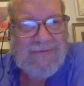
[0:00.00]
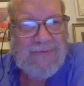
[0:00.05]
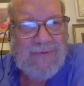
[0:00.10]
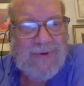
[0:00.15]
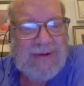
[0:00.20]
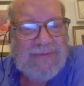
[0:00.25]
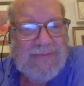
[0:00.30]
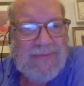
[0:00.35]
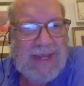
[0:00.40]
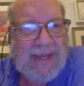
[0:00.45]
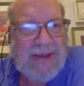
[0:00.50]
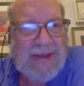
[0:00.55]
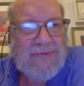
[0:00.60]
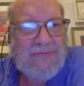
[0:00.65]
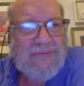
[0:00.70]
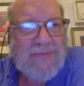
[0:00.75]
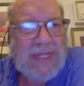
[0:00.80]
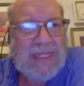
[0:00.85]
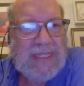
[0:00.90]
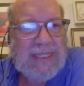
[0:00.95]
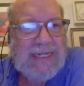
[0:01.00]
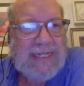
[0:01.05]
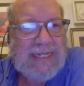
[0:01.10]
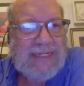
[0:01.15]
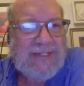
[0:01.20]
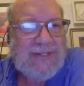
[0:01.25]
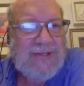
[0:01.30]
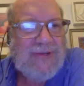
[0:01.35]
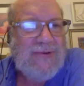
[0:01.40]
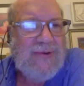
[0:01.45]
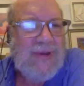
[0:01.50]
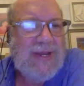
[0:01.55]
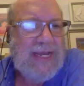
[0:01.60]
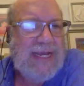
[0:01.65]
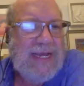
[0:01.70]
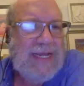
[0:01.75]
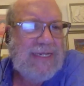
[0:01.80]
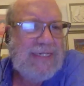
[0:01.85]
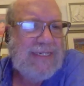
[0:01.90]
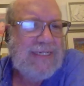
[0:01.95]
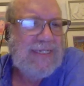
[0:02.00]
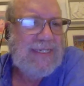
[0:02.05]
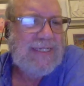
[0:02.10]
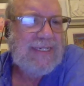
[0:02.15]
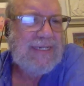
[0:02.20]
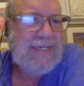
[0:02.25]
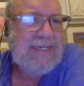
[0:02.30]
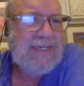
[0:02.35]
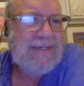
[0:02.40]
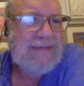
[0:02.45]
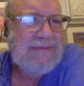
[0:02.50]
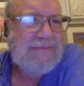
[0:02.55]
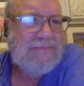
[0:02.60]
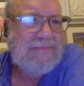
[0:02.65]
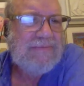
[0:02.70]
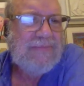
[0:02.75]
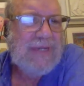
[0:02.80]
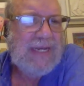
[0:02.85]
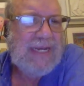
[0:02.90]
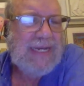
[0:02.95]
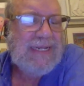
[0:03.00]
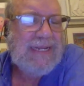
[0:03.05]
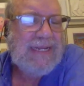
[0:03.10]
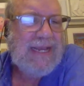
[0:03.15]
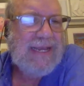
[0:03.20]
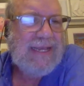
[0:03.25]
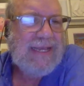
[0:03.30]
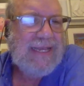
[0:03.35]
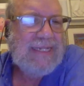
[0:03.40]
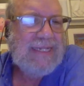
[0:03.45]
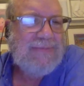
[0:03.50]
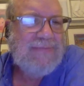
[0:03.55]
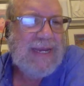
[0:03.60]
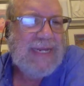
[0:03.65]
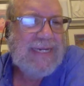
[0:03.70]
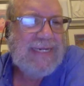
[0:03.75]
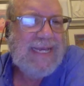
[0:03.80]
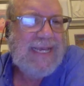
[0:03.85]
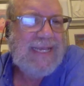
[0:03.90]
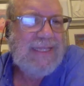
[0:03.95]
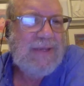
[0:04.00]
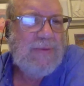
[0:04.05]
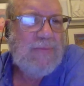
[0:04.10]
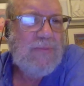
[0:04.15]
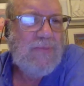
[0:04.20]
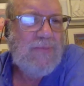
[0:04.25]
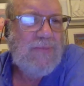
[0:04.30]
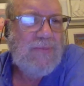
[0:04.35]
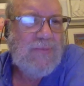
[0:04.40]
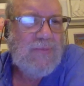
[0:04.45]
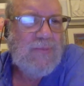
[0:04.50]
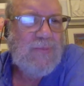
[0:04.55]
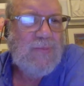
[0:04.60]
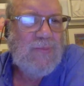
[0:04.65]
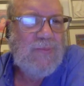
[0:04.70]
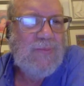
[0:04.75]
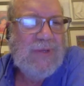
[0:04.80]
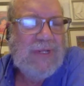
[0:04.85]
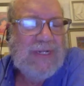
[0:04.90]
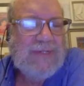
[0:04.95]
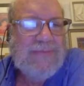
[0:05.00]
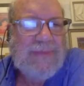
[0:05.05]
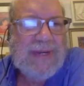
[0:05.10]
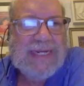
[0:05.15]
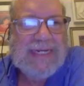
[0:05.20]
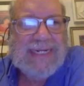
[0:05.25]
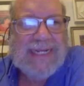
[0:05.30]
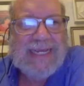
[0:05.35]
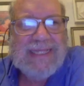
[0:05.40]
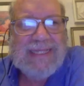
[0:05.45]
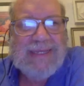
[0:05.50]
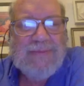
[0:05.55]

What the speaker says: written my own melody to, and it's my daily